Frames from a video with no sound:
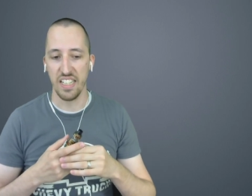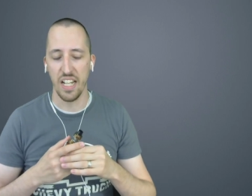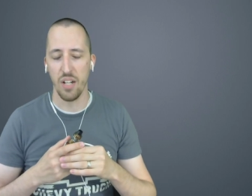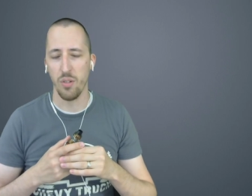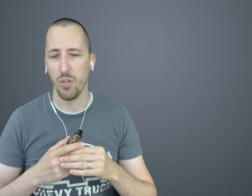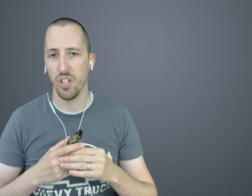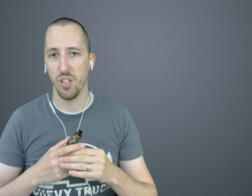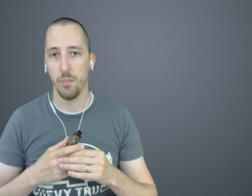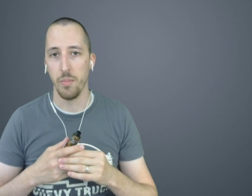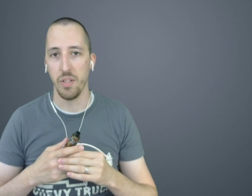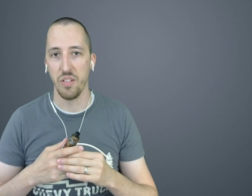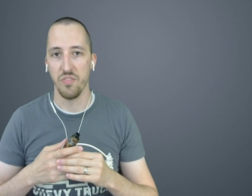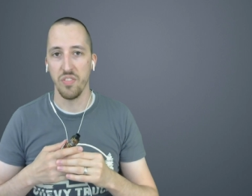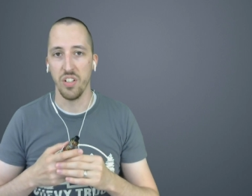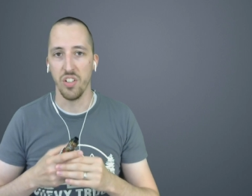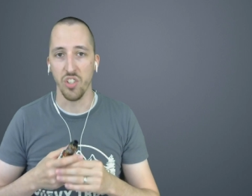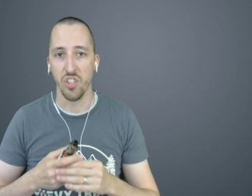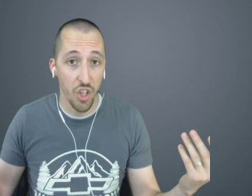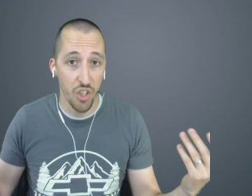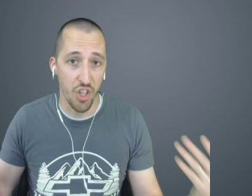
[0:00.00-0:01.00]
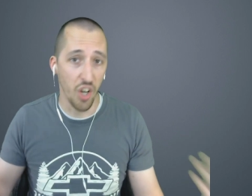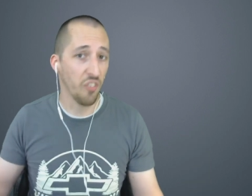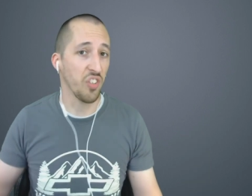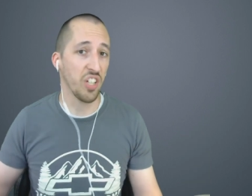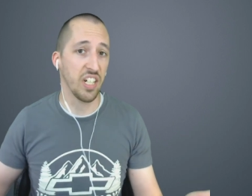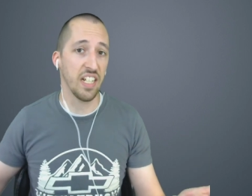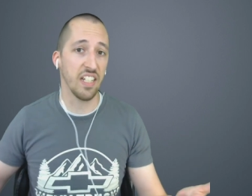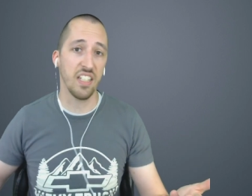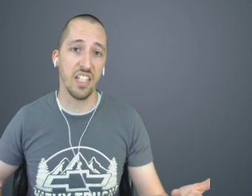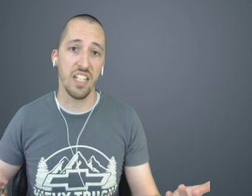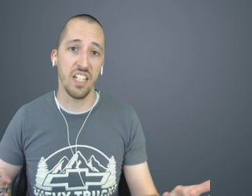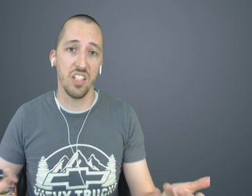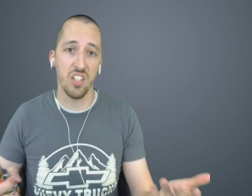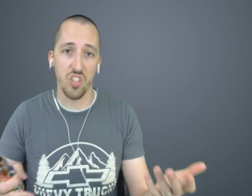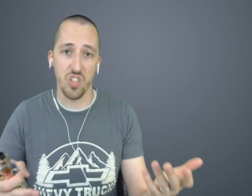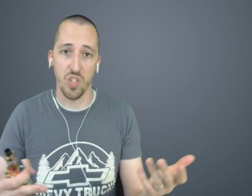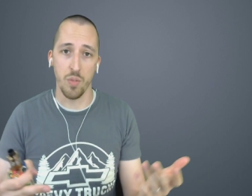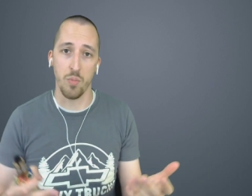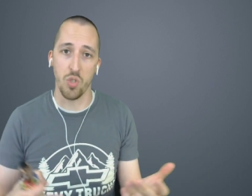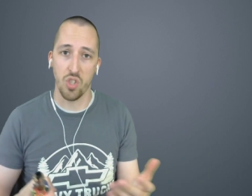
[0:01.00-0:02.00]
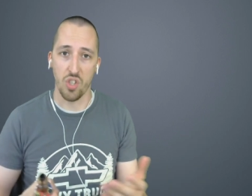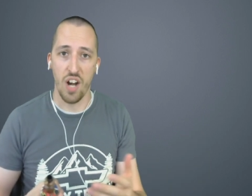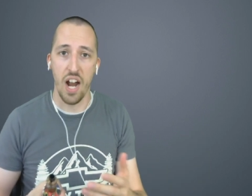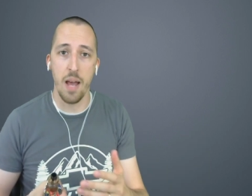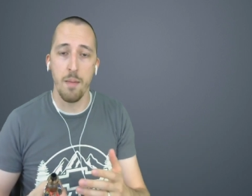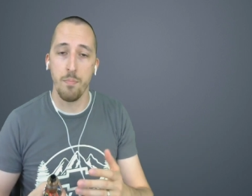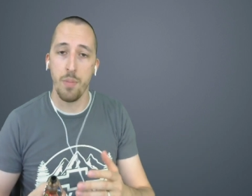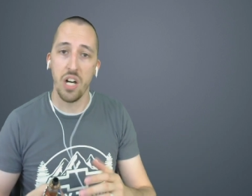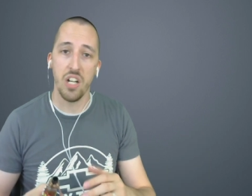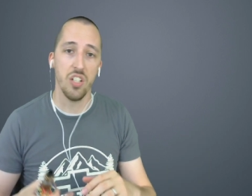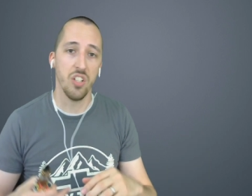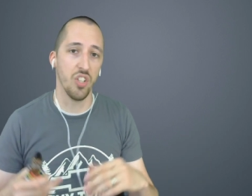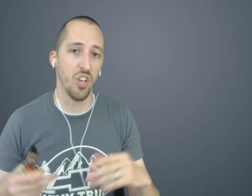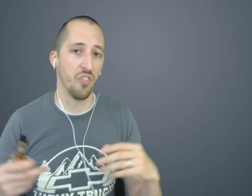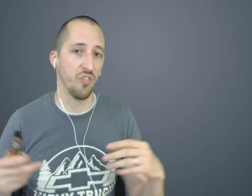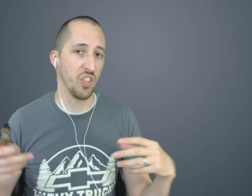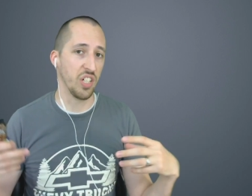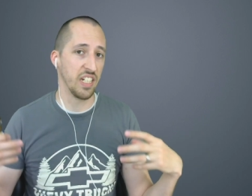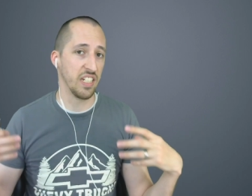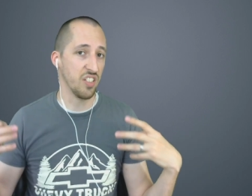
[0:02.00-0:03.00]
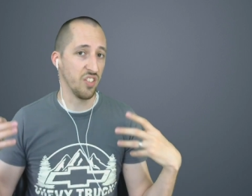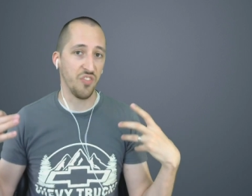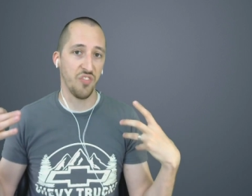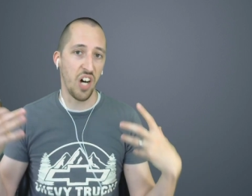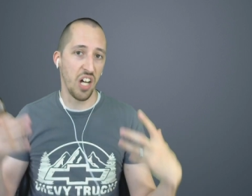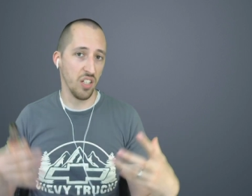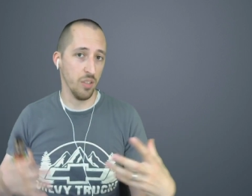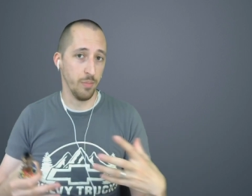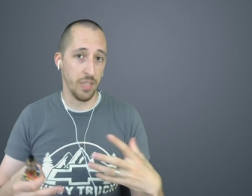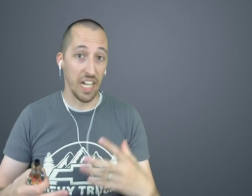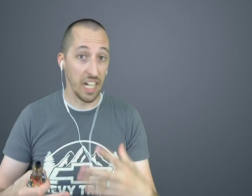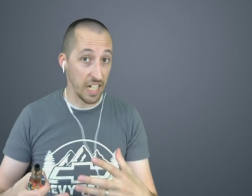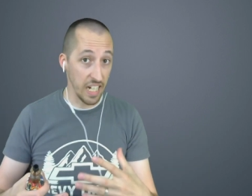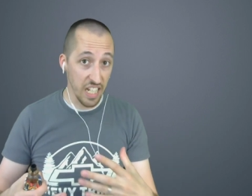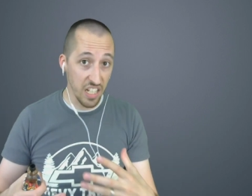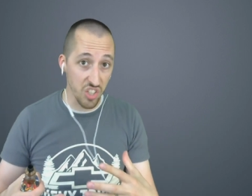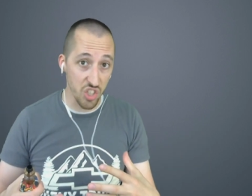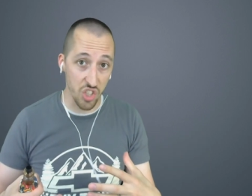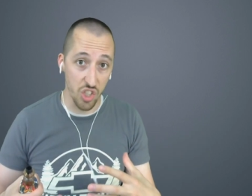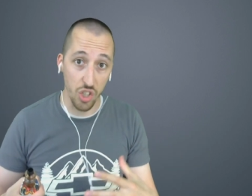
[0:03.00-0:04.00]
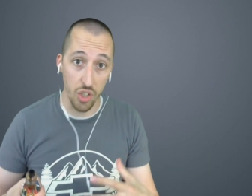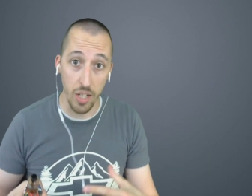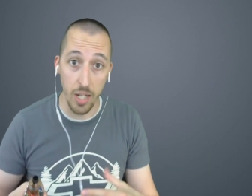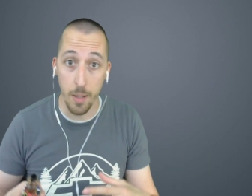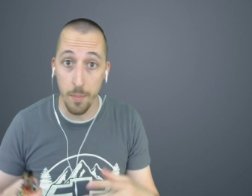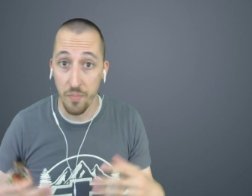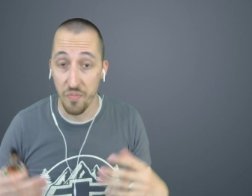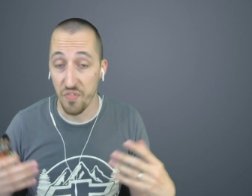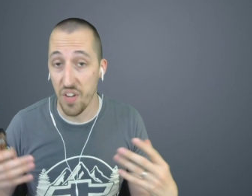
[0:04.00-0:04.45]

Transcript: That would hurt my feelings. Don't forget to hit the subscribe button. Don't forget to follow me on Instagram.